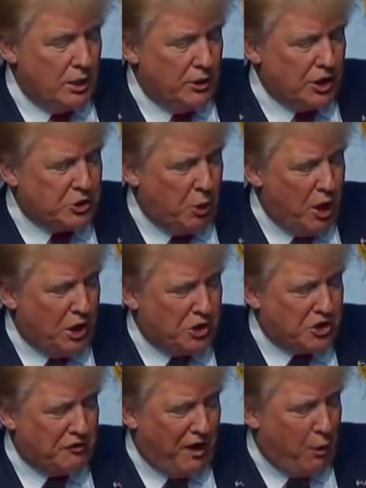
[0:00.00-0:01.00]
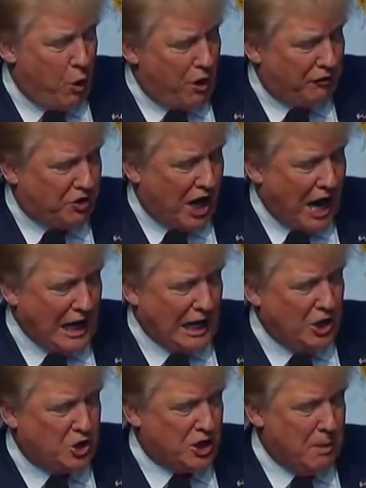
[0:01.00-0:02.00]
This one is, if I would have
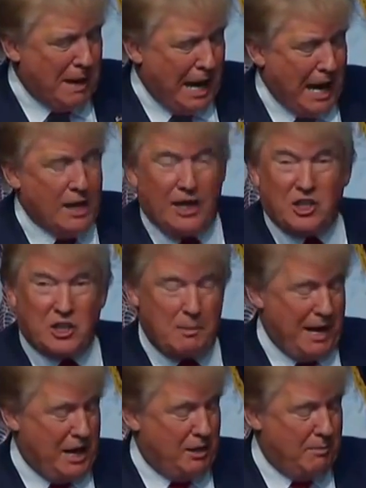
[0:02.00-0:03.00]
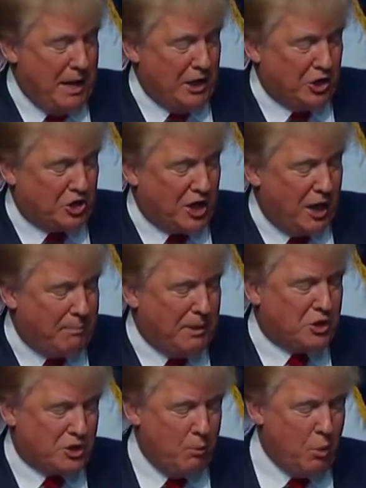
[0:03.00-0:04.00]
challenged the man, that's the man that made the
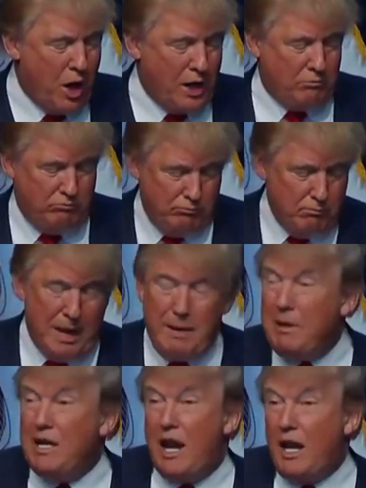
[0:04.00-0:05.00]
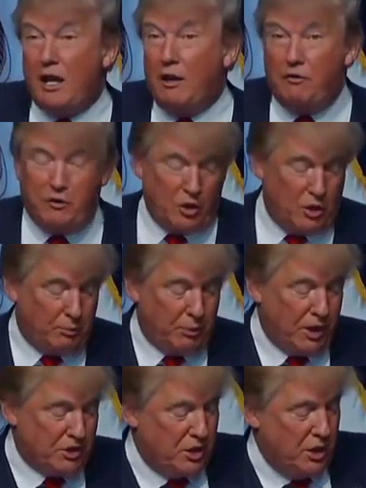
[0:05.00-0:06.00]
statement somewhat maybe negative to the
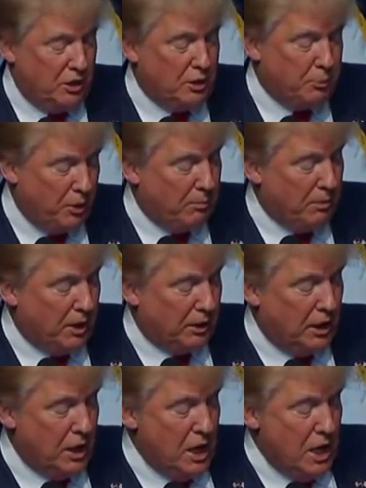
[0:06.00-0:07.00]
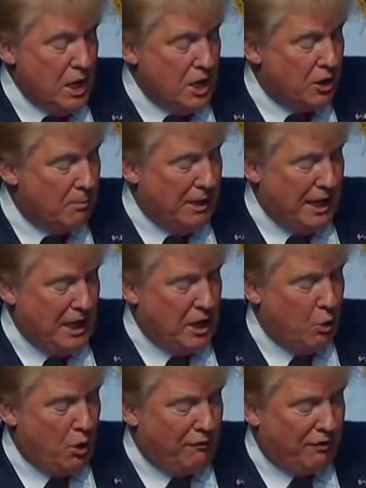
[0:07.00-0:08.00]
president, to put it mildly, the media
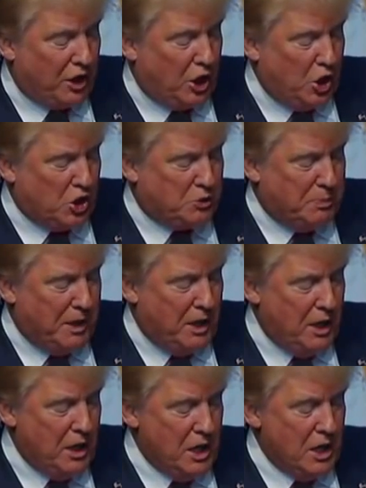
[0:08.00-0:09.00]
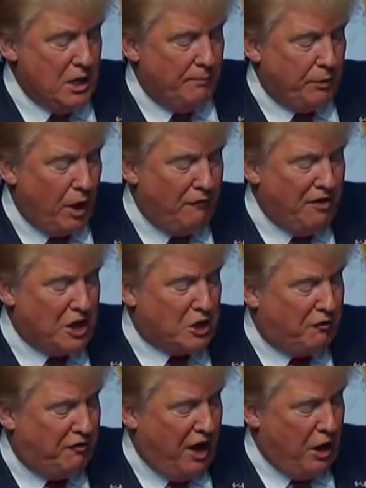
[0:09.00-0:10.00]
would have accused me of
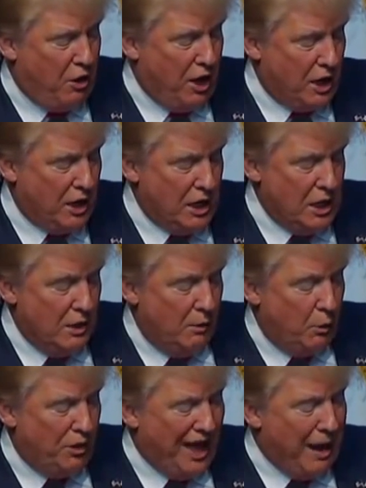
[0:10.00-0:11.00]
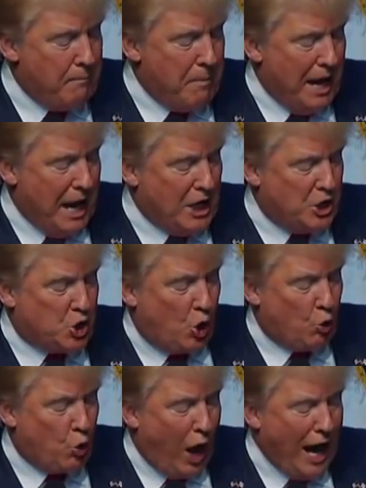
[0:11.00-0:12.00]
interfering with that man's
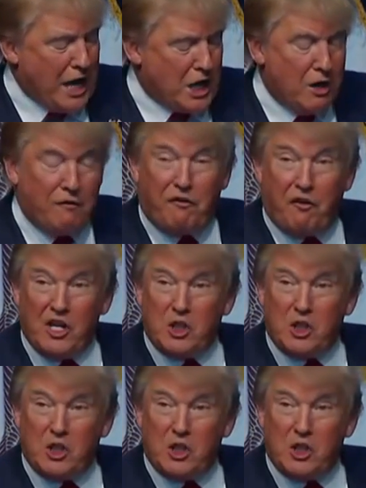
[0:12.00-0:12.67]
right of free